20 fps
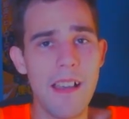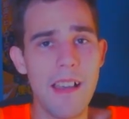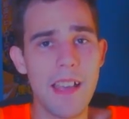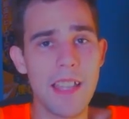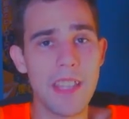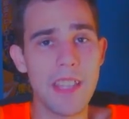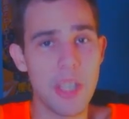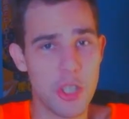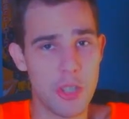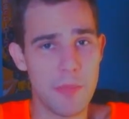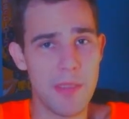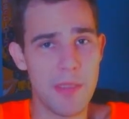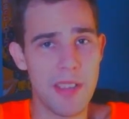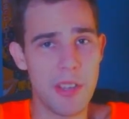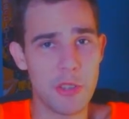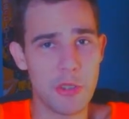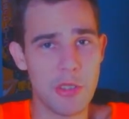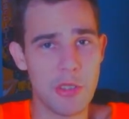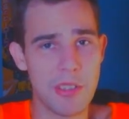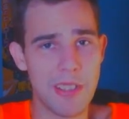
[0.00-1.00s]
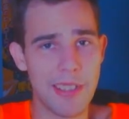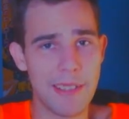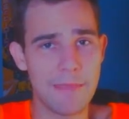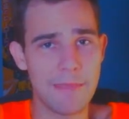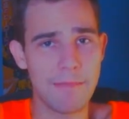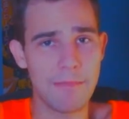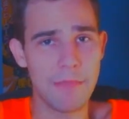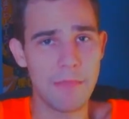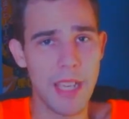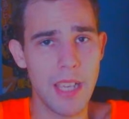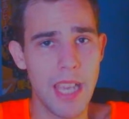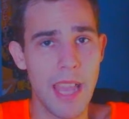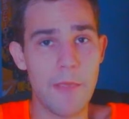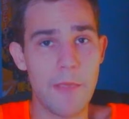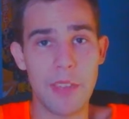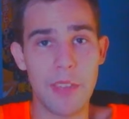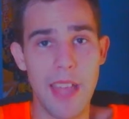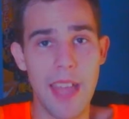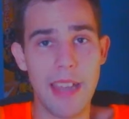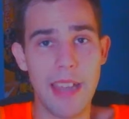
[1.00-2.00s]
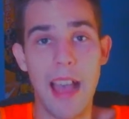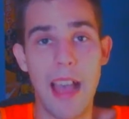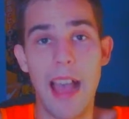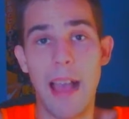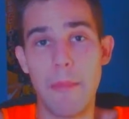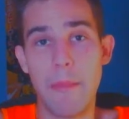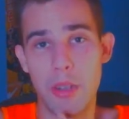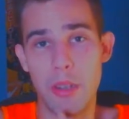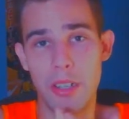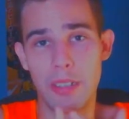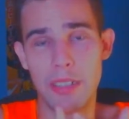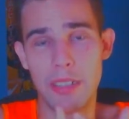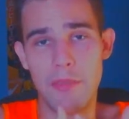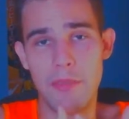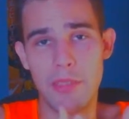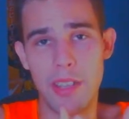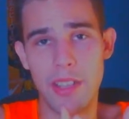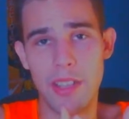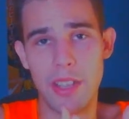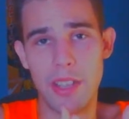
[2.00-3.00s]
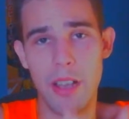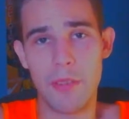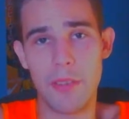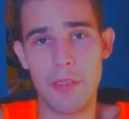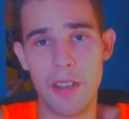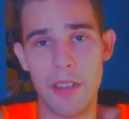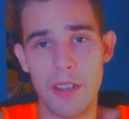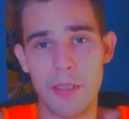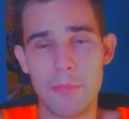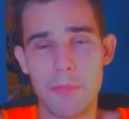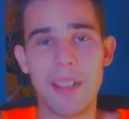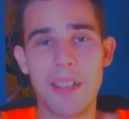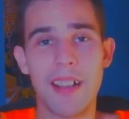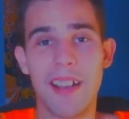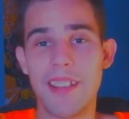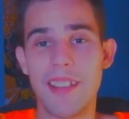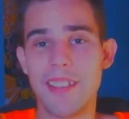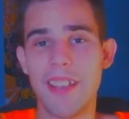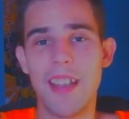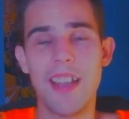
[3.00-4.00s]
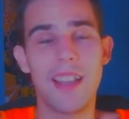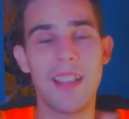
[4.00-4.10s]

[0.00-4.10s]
this should be interesting. And for that, I'm going to leave things off here because,